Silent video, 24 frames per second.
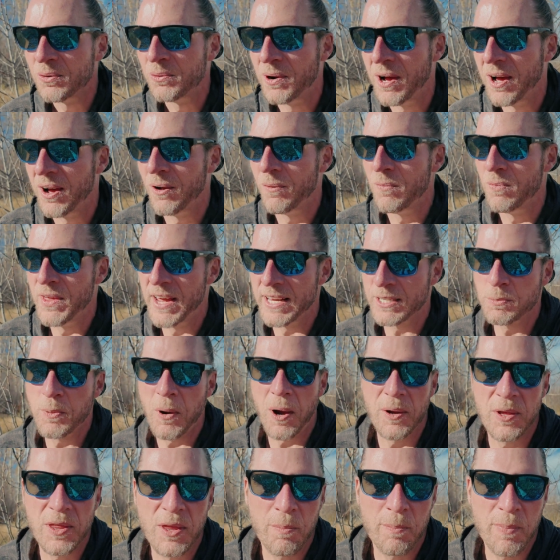well, that's
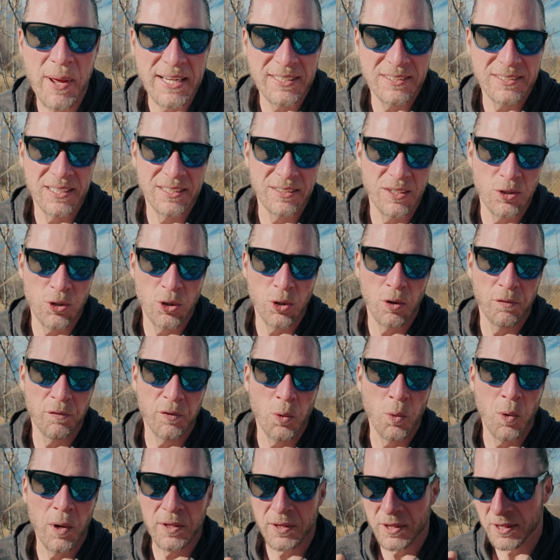probably the best thing to do if
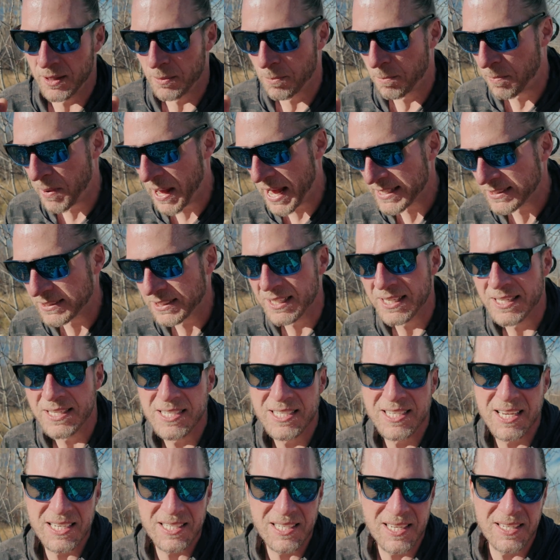you want the best
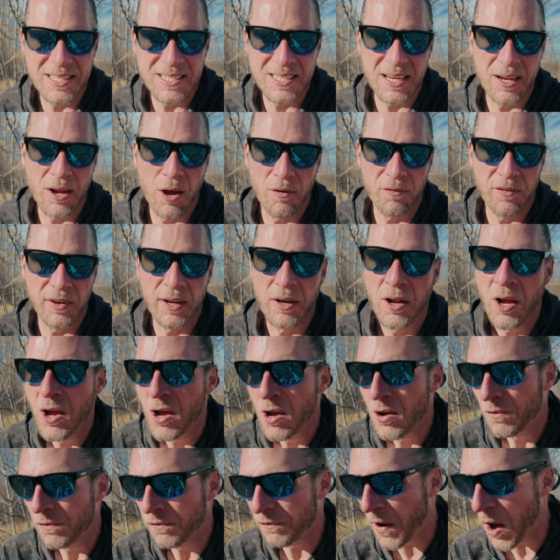consistency of it
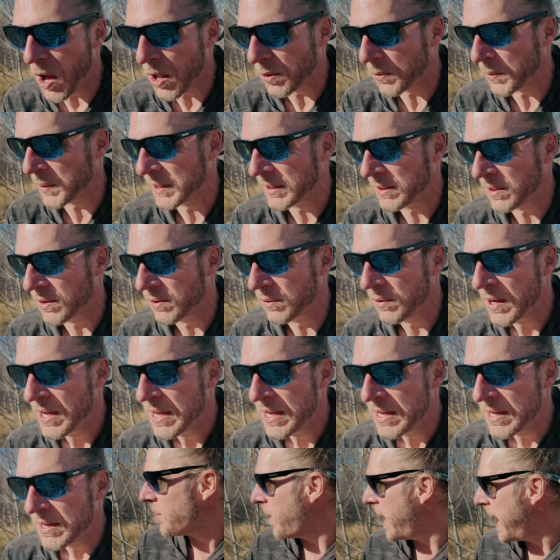following you.
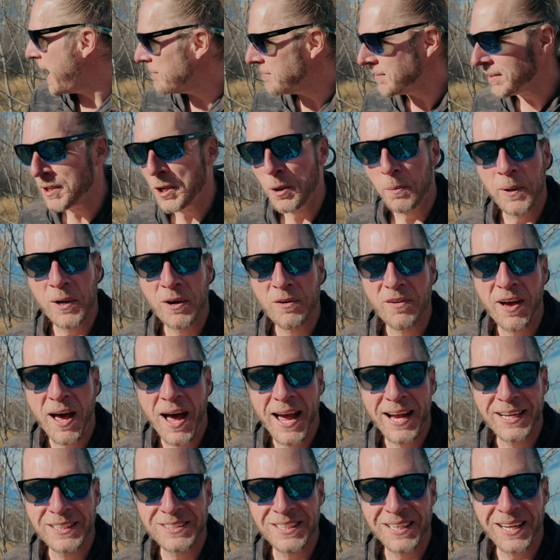So I have a little bit of a
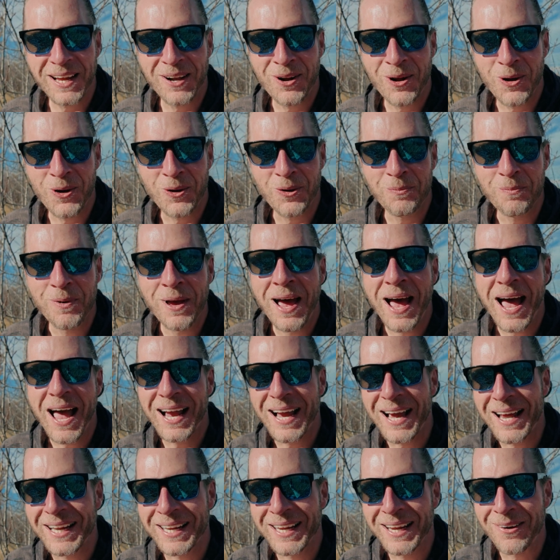hike to get home.
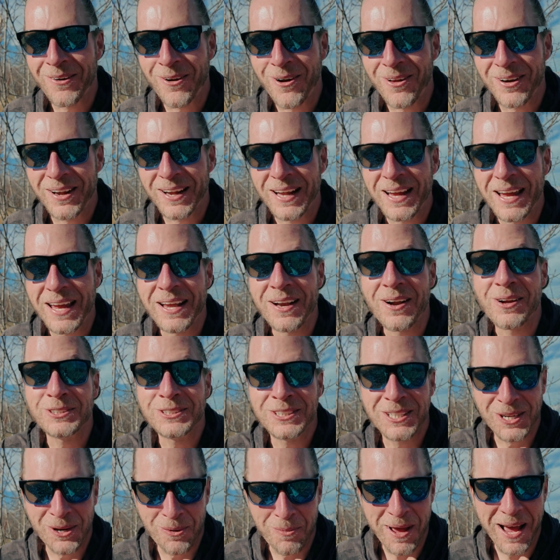I got to get on it, and I'll
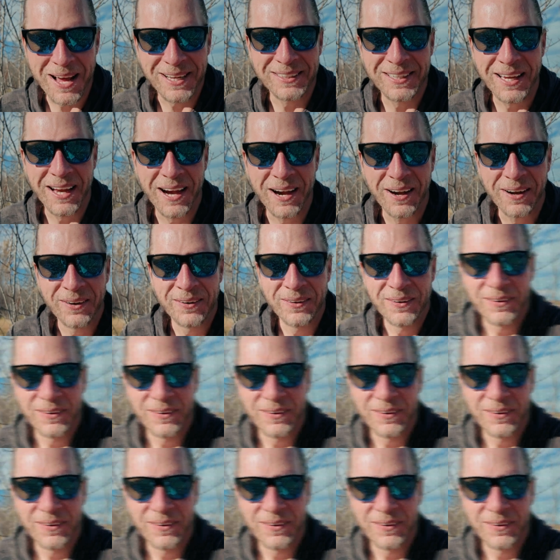see you back there.